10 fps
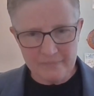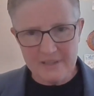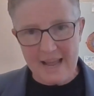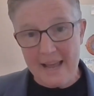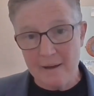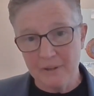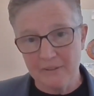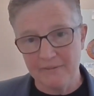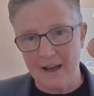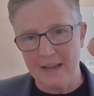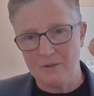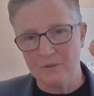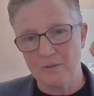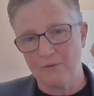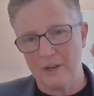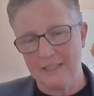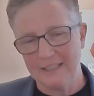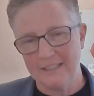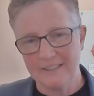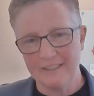to amplify youth
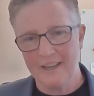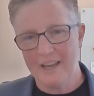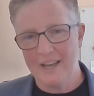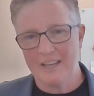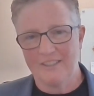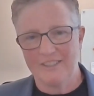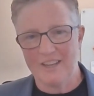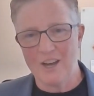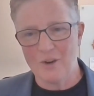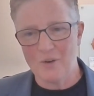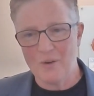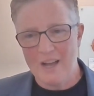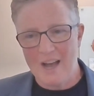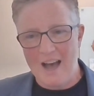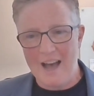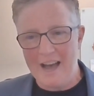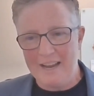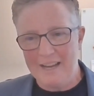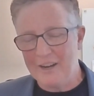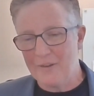voices. So,
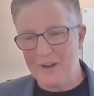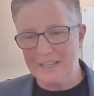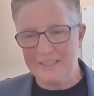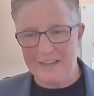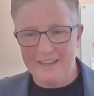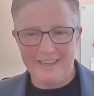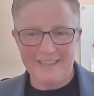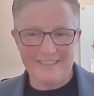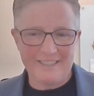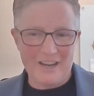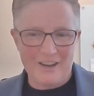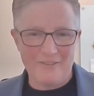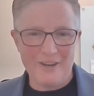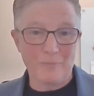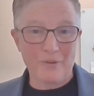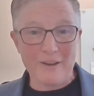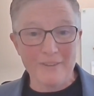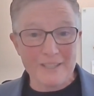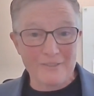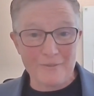it's a real
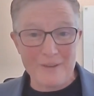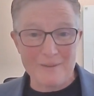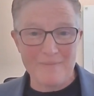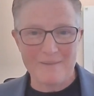privilege for me to be